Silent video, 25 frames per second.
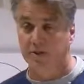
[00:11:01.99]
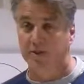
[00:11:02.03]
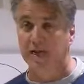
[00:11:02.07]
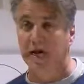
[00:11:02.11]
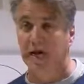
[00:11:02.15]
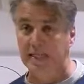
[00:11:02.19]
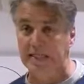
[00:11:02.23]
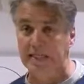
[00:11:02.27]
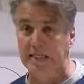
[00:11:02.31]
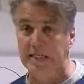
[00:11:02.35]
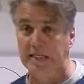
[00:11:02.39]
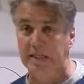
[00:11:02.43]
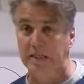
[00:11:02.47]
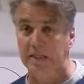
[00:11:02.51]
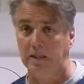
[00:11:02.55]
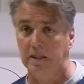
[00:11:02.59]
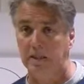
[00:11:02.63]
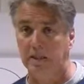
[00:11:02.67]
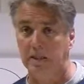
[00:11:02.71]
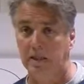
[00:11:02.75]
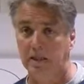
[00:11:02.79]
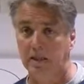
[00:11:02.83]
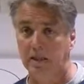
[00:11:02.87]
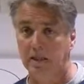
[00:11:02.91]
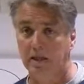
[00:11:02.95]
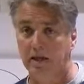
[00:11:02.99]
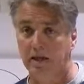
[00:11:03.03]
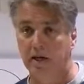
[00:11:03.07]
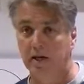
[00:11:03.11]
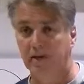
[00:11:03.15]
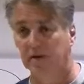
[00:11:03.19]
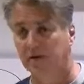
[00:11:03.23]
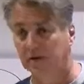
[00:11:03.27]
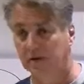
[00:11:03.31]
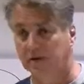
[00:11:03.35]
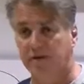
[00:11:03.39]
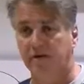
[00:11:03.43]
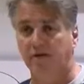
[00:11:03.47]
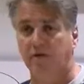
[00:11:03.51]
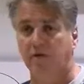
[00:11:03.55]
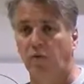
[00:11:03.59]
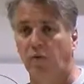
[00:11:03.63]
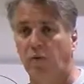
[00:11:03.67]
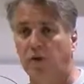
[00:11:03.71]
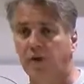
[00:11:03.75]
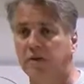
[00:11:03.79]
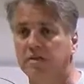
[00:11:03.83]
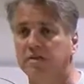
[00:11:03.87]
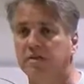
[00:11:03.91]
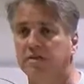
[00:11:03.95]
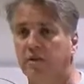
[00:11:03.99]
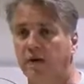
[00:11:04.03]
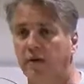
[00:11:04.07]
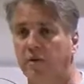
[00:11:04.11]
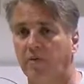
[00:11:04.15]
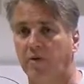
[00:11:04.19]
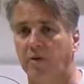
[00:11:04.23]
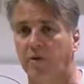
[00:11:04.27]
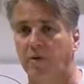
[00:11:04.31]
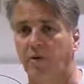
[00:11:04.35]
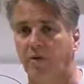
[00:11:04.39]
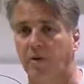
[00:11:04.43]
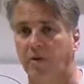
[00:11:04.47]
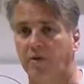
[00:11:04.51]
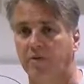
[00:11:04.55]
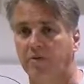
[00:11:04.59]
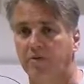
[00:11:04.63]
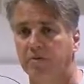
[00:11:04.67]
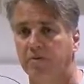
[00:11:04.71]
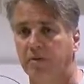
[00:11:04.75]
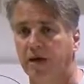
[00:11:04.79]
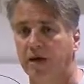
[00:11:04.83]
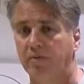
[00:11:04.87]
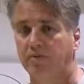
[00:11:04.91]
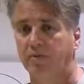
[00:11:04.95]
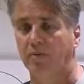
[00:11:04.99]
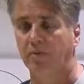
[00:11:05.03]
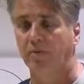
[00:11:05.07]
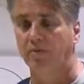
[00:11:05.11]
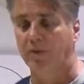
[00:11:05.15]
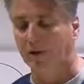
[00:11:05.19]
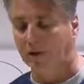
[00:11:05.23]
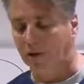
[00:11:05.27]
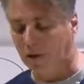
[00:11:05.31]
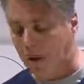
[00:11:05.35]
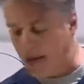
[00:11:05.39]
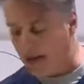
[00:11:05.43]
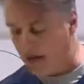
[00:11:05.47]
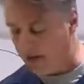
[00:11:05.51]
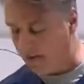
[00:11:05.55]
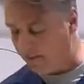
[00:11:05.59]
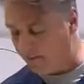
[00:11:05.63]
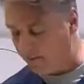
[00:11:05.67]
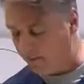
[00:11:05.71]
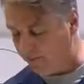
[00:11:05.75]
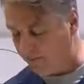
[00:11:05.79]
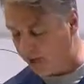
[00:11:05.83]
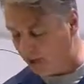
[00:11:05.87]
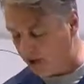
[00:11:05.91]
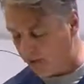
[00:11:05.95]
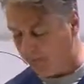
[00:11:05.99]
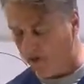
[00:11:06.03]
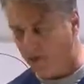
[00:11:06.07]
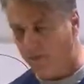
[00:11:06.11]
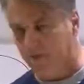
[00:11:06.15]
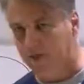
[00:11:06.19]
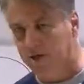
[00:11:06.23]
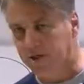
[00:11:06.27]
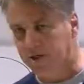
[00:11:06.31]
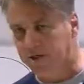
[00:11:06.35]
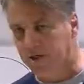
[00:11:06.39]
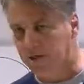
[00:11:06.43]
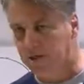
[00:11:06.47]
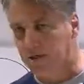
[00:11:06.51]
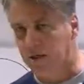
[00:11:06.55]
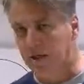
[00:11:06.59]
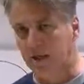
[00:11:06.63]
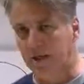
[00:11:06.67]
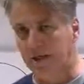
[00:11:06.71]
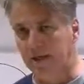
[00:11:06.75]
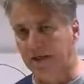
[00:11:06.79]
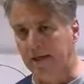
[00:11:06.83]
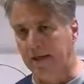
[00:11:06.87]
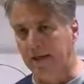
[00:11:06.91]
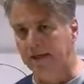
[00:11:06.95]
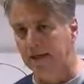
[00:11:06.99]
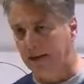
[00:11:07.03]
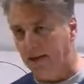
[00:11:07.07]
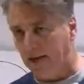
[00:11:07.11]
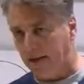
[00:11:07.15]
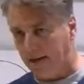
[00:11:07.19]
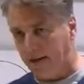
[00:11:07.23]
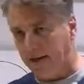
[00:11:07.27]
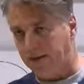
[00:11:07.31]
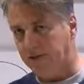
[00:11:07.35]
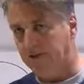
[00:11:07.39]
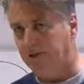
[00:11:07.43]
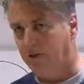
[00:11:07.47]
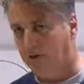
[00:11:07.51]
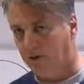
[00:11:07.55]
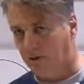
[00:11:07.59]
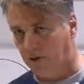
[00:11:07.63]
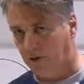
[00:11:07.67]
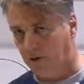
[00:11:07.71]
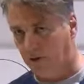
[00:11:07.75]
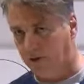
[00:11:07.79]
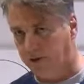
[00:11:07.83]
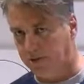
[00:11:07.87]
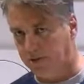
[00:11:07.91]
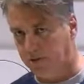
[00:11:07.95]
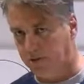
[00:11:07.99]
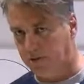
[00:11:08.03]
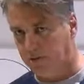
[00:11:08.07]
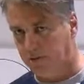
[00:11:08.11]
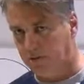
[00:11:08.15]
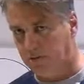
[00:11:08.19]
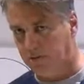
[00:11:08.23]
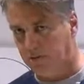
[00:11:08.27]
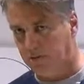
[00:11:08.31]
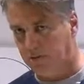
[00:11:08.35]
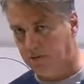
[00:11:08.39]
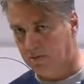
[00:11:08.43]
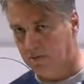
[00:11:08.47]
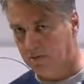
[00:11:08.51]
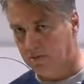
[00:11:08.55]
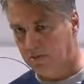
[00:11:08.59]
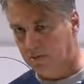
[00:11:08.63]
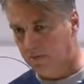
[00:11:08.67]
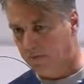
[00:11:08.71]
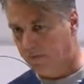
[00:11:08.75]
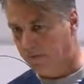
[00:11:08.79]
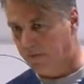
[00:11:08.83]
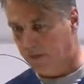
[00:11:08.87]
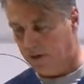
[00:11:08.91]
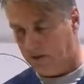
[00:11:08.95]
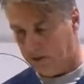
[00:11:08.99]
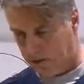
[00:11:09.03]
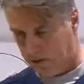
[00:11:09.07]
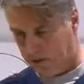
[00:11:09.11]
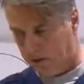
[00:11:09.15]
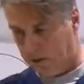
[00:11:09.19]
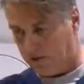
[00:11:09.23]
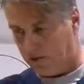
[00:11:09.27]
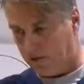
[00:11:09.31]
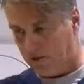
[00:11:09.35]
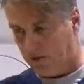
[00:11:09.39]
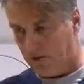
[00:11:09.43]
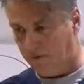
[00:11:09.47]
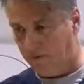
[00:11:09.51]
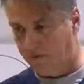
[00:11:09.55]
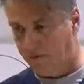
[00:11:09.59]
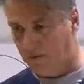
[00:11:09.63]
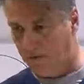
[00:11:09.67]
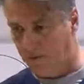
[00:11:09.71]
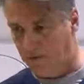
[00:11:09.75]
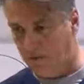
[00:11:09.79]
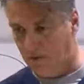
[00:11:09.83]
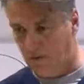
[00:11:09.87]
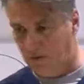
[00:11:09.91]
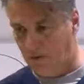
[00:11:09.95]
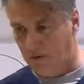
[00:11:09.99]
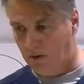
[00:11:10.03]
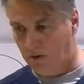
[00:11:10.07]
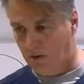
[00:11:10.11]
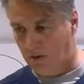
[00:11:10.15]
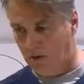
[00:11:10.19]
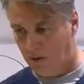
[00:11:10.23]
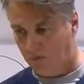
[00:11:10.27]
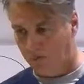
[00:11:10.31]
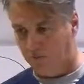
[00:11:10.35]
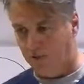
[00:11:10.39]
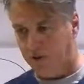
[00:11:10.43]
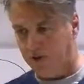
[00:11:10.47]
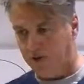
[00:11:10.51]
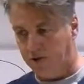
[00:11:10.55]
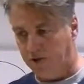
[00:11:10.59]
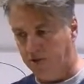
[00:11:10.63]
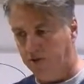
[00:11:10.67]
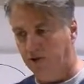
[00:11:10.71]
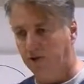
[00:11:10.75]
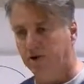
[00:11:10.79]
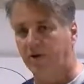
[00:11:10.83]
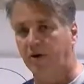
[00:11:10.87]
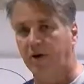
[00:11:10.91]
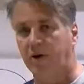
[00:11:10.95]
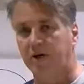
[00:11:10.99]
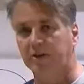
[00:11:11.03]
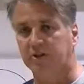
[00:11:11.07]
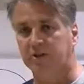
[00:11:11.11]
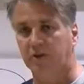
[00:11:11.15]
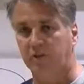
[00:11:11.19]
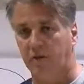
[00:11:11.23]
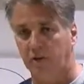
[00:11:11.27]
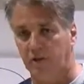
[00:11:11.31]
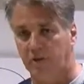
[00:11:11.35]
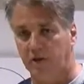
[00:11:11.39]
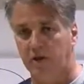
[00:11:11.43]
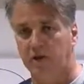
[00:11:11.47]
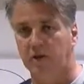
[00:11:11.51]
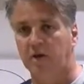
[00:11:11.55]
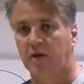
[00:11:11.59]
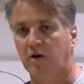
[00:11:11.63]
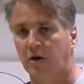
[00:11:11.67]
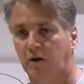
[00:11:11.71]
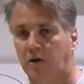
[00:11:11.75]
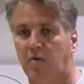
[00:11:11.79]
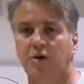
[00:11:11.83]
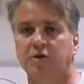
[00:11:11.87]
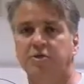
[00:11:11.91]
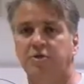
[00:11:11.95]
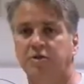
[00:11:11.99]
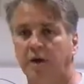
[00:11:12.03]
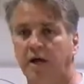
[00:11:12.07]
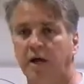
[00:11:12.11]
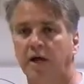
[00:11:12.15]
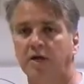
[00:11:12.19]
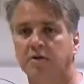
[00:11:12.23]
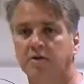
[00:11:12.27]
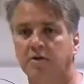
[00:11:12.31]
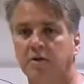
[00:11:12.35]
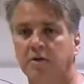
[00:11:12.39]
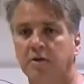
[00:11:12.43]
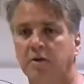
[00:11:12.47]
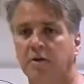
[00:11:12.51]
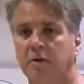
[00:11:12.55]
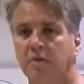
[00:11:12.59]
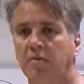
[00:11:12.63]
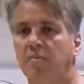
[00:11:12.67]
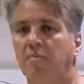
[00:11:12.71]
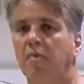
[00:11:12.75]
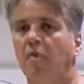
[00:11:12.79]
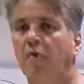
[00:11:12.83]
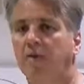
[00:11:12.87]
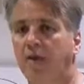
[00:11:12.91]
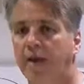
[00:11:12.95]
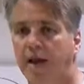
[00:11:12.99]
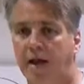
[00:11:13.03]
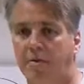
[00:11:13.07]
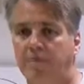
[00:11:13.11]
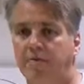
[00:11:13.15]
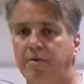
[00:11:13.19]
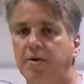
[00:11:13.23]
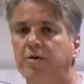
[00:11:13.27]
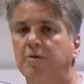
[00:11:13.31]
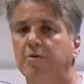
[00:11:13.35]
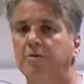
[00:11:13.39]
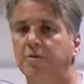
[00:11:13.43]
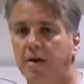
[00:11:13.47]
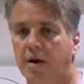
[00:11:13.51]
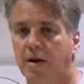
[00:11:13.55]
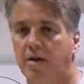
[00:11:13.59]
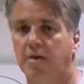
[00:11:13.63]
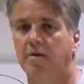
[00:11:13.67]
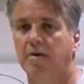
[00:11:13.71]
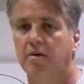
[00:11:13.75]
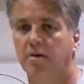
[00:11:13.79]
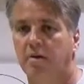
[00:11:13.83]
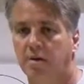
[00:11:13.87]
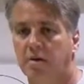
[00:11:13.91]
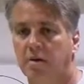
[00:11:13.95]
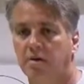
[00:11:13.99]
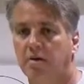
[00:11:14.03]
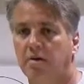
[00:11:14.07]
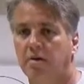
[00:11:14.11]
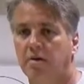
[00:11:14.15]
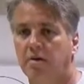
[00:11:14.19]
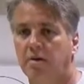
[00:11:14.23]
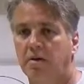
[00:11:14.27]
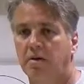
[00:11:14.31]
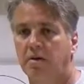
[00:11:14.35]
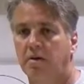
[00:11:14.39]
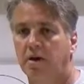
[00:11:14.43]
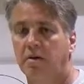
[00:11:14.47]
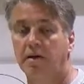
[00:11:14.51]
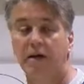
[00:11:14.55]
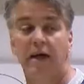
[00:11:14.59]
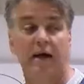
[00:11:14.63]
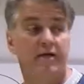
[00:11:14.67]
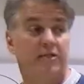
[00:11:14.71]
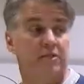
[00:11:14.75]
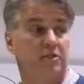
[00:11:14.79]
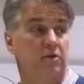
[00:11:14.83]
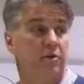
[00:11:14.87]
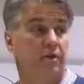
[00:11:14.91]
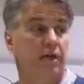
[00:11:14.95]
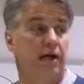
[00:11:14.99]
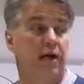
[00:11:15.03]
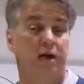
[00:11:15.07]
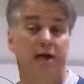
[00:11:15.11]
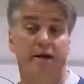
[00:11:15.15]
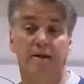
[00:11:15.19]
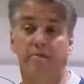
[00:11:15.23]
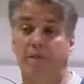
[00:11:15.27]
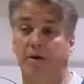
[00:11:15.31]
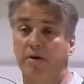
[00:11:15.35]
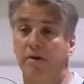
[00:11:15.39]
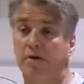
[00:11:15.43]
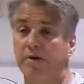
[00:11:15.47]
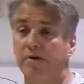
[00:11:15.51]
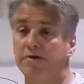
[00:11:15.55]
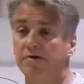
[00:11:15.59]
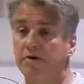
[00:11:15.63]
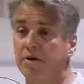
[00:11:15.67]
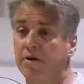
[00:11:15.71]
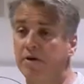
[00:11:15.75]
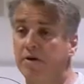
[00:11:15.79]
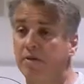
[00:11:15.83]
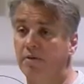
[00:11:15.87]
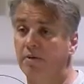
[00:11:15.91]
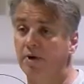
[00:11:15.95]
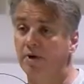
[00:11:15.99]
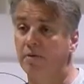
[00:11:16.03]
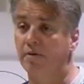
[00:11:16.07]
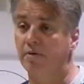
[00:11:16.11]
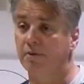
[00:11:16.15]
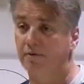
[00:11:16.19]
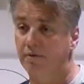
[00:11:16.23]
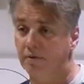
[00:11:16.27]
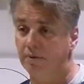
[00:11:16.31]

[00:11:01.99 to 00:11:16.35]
ideal. And there's different ways that we can work through that. But we'd be glad. I mean, part of our mission is either answer your question and serve you, or put you in the direction where they can get your question answered. I'd be more than happy to do that. And anybody who lives under your roof,